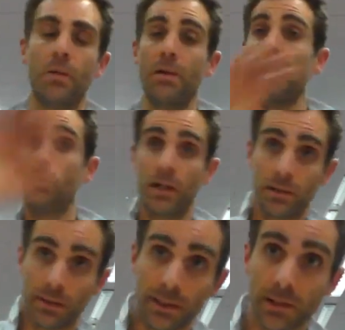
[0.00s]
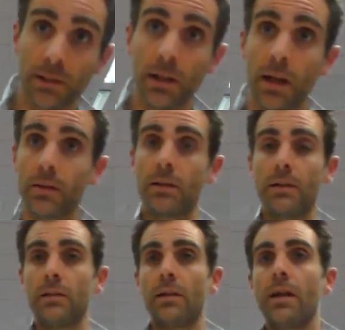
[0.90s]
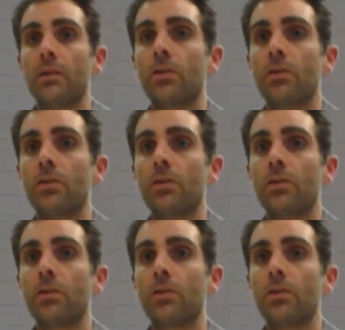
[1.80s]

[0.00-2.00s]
But anyways, this is another topic.